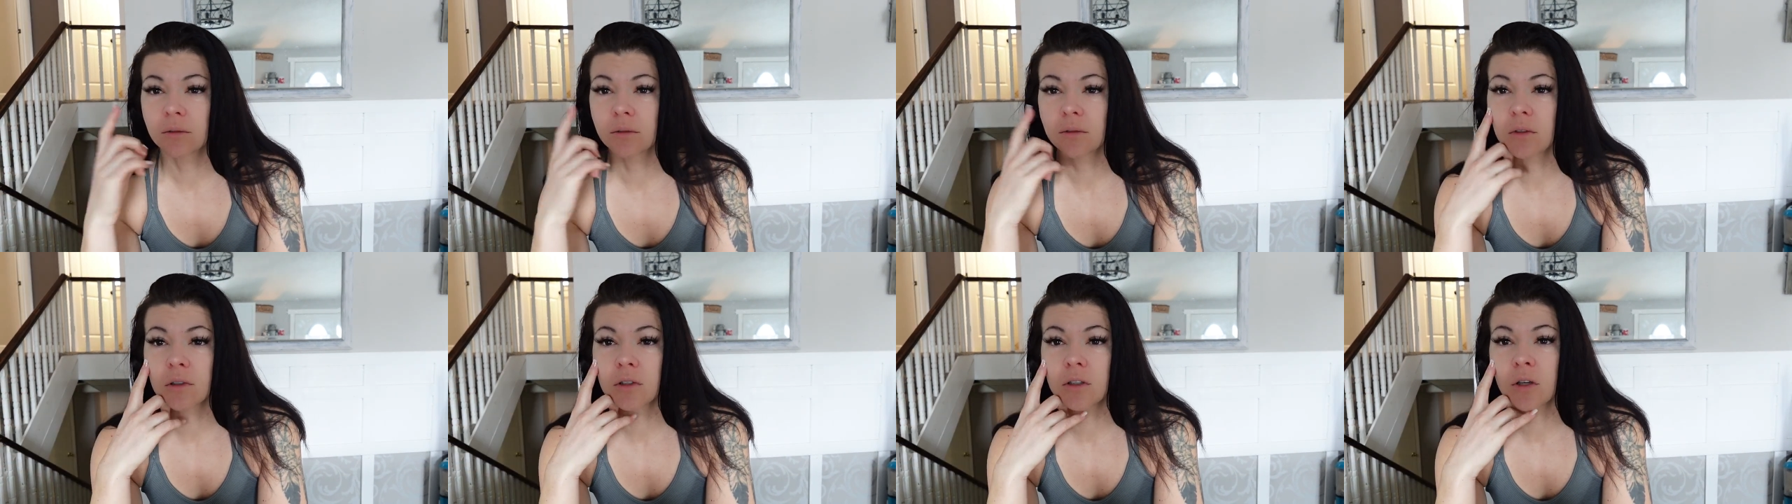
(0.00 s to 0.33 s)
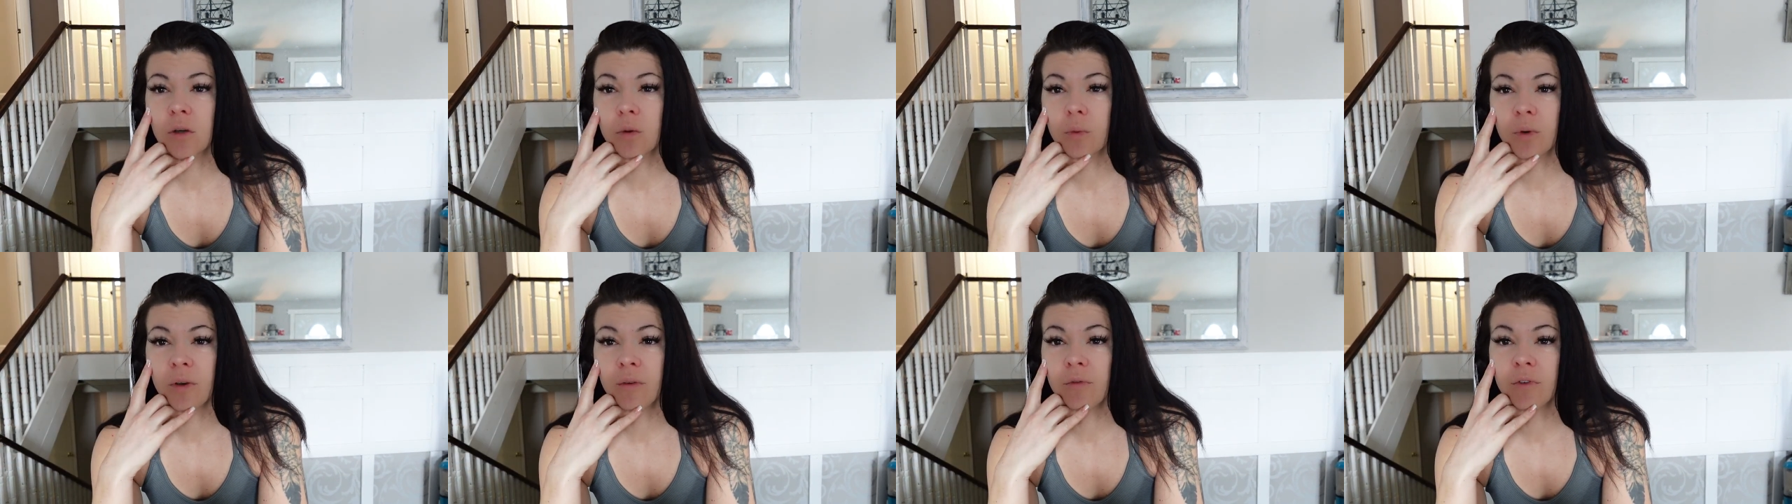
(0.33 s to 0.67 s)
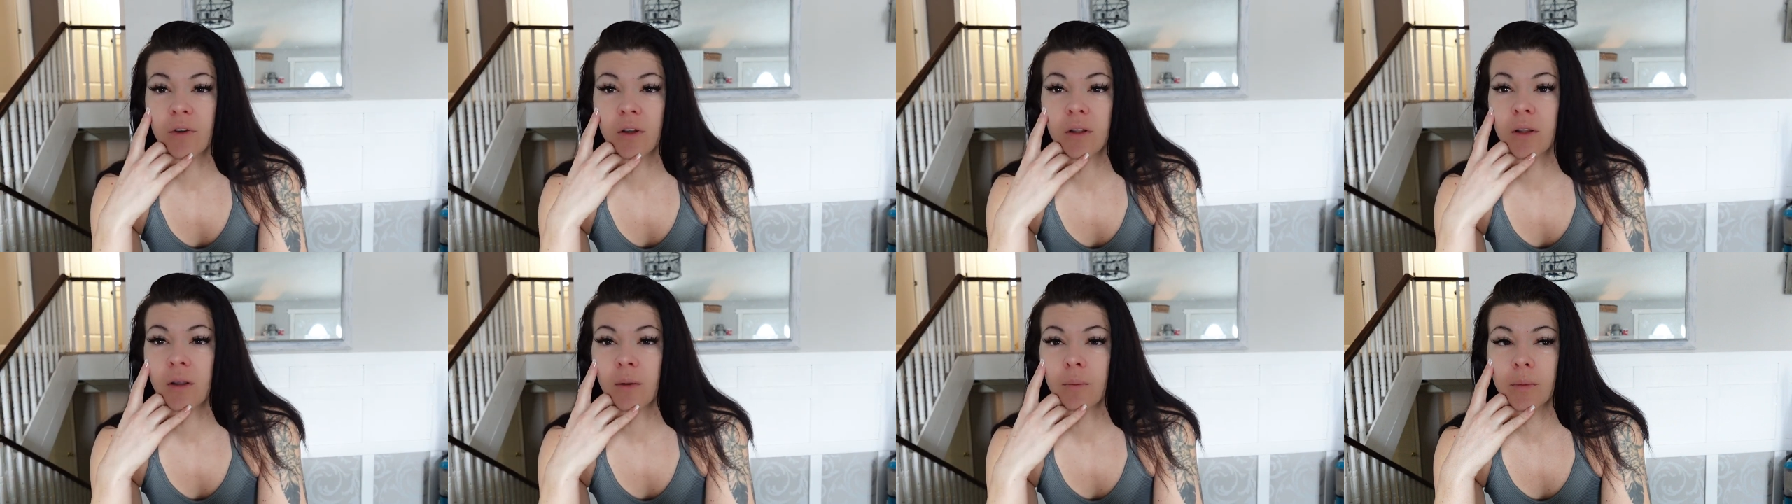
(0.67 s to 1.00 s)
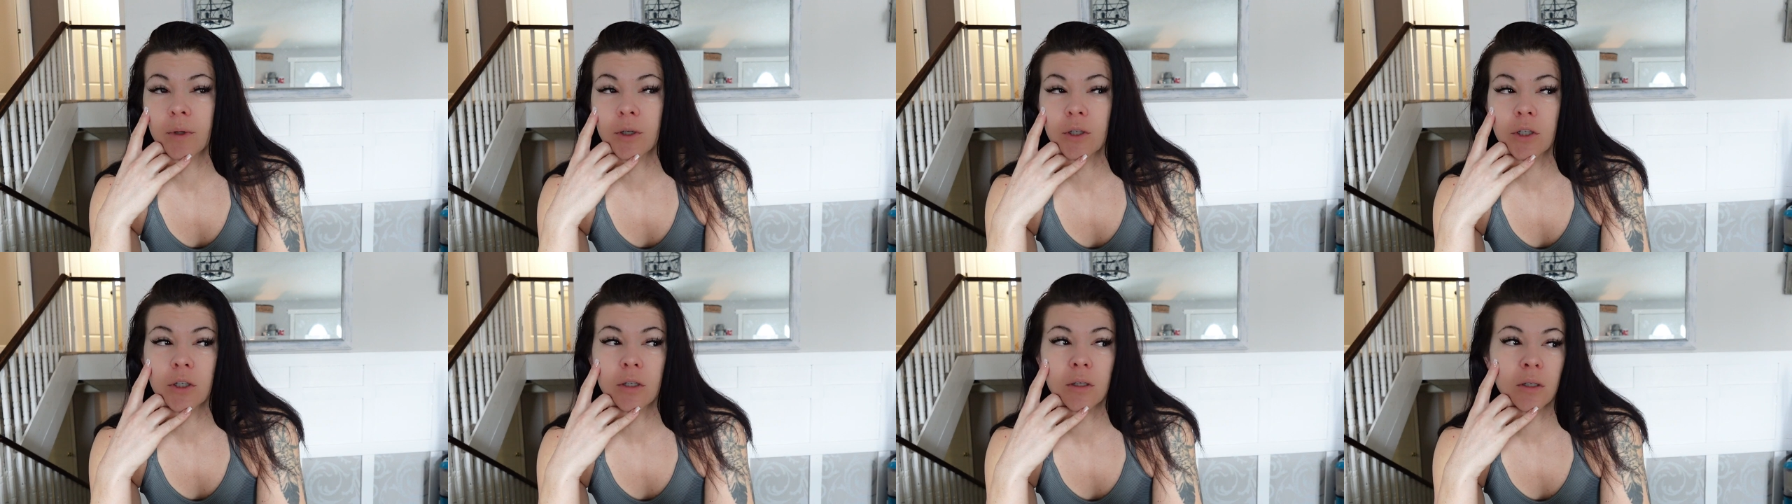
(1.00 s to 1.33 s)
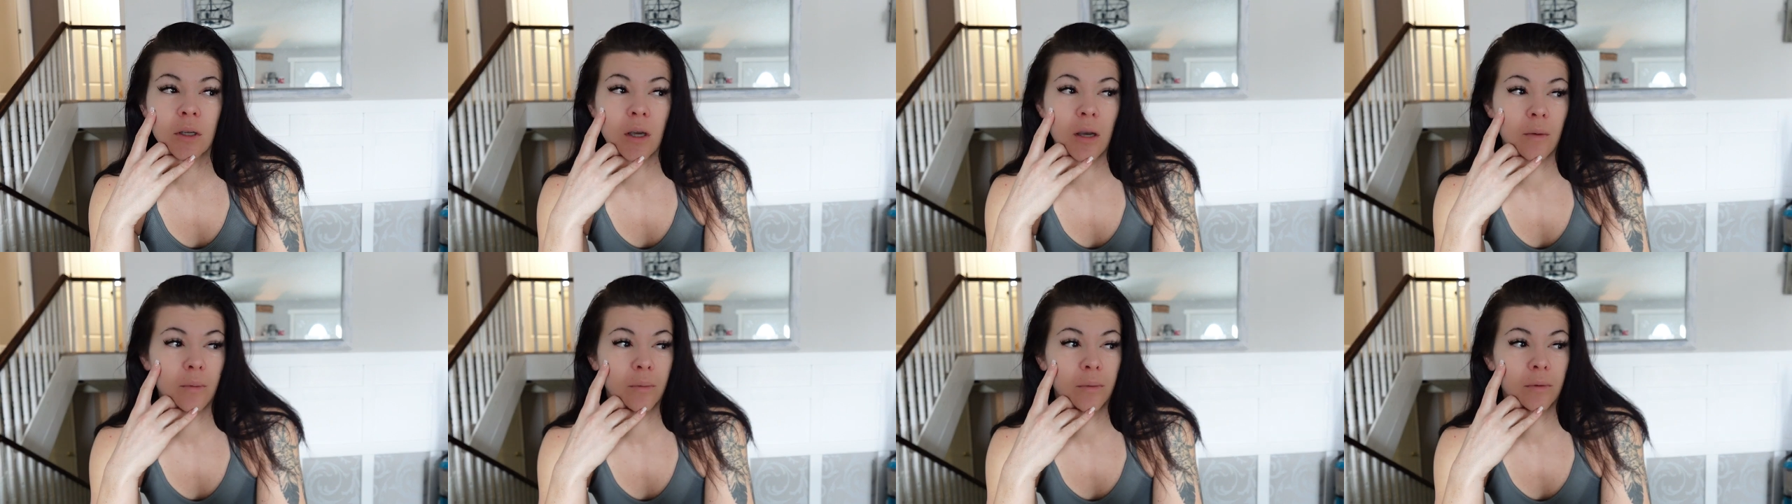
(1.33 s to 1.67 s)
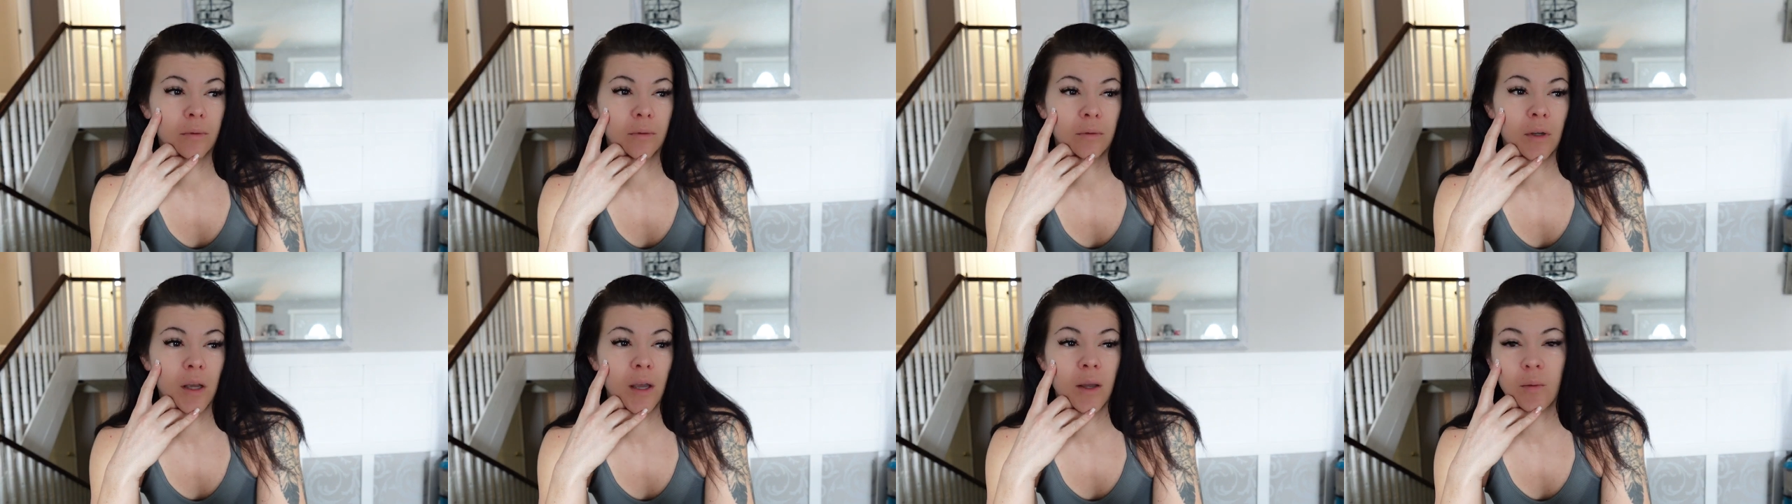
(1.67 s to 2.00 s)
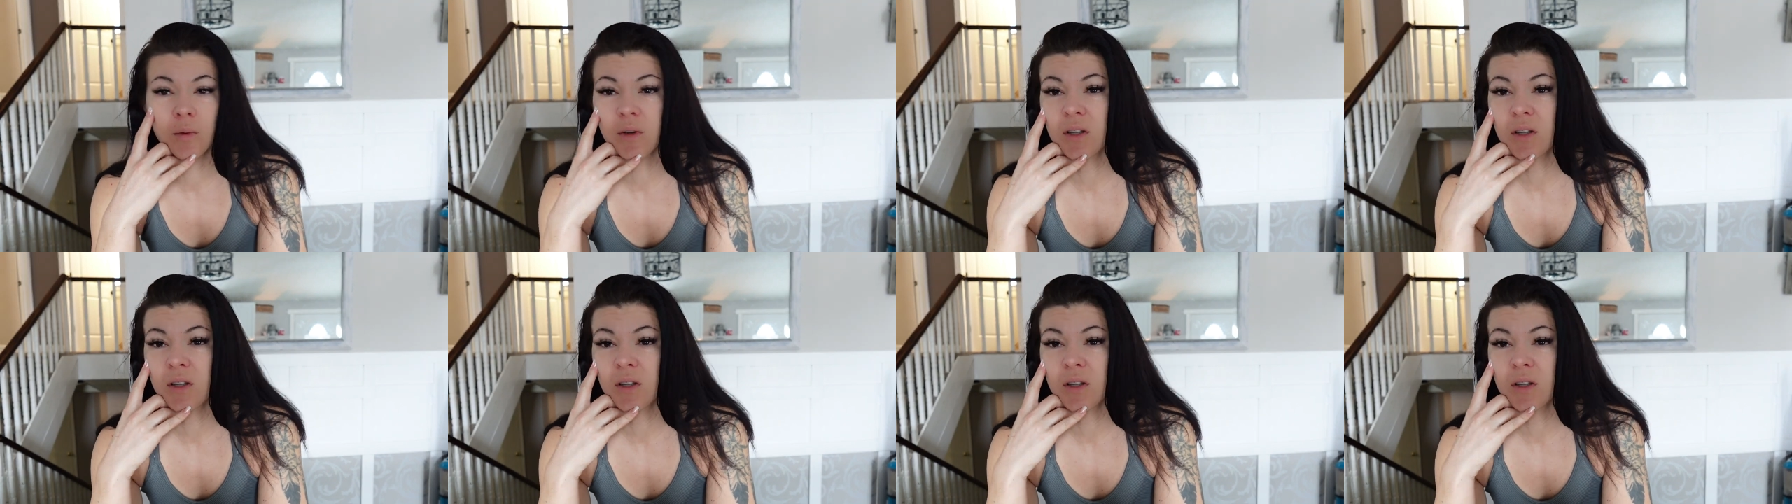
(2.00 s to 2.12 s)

So we fill them bitches up. and